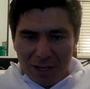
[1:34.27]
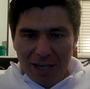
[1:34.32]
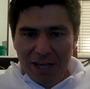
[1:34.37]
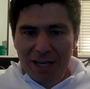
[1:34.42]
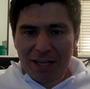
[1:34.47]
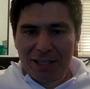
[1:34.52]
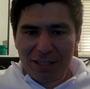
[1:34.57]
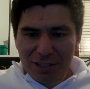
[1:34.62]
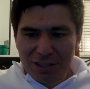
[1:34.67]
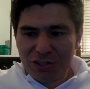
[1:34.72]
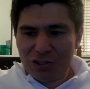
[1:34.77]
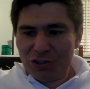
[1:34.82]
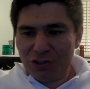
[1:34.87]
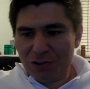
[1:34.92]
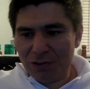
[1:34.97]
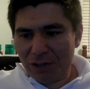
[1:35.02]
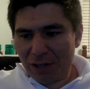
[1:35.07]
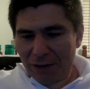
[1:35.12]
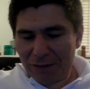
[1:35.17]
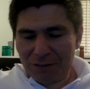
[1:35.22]
at least
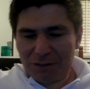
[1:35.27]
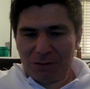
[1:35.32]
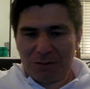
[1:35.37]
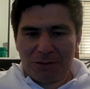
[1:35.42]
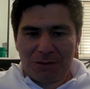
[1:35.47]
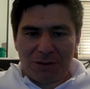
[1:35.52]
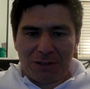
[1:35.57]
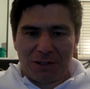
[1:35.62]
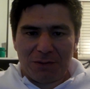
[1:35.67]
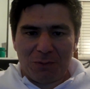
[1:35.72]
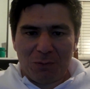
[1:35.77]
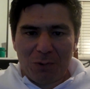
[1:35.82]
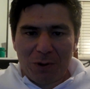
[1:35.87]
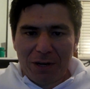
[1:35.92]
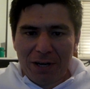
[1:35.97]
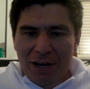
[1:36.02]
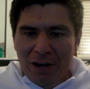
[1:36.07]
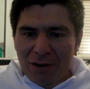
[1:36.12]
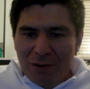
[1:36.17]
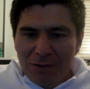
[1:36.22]
you have
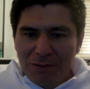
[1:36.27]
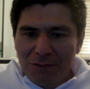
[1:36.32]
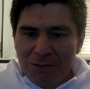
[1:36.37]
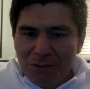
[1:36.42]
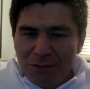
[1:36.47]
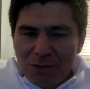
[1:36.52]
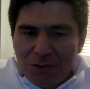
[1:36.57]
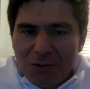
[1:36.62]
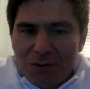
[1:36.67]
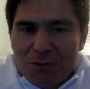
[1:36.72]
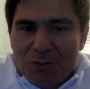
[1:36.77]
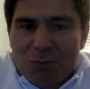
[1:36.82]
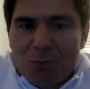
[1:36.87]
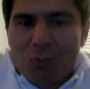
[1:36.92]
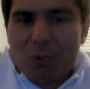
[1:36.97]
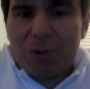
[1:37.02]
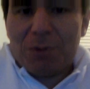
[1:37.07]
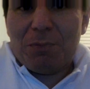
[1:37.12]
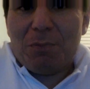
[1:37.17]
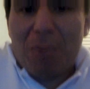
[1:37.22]
went out and
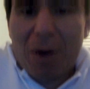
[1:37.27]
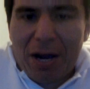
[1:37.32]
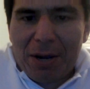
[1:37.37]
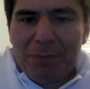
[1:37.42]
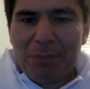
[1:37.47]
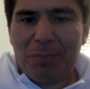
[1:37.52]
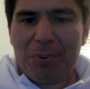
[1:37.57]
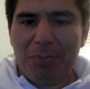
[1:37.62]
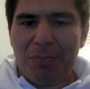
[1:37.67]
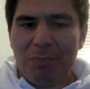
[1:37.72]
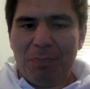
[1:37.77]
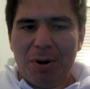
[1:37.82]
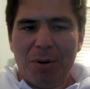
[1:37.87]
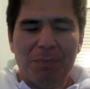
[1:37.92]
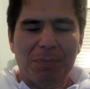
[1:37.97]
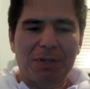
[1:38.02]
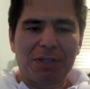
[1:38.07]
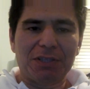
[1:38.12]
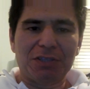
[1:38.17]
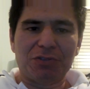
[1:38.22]
went by
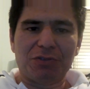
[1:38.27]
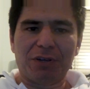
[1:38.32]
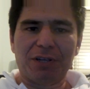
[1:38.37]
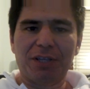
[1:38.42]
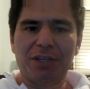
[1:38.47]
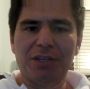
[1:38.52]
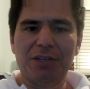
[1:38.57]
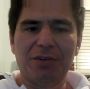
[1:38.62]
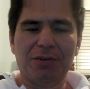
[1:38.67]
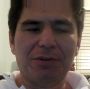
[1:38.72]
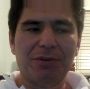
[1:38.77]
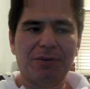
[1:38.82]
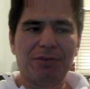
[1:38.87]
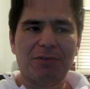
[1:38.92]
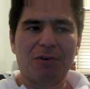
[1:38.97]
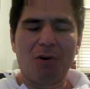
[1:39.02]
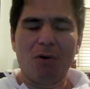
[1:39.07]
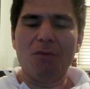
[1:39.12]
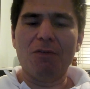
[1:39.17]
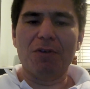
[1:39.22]
pumpkins right here
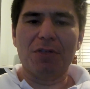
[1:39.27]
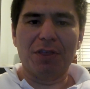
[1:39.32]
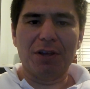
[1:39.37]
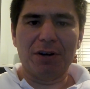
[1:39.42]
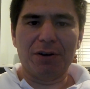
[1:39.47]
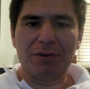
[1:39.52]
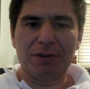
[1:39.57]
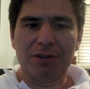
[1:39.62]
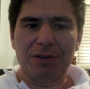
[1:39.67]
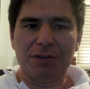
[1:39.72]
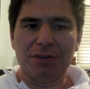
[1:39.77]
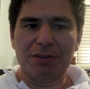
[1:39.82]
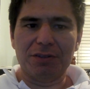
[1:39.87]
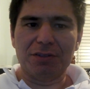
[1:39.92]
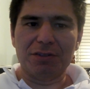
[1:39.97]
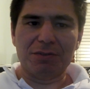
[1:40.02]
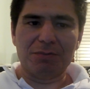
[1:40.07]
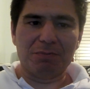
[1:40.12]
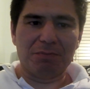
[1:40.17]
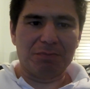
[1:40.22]
over there in
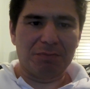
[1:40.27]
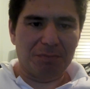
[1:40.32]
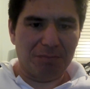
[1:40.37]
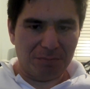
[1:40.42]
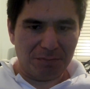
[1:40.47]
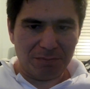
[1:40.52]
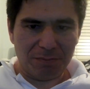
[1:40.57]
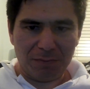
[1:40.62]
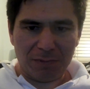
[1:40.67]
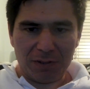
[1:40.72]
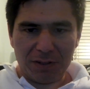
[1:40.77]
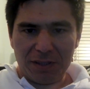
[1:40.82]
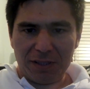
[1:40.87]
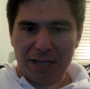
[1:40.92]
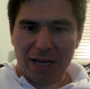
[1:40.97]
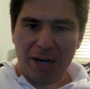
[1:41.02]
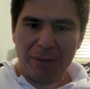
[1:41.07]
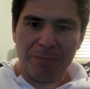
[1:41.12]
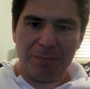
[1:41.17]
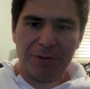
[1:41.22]

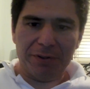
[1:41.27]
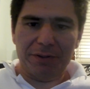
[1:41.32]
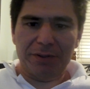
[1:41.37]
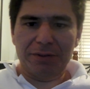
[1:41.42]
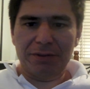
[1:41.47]
Tampa,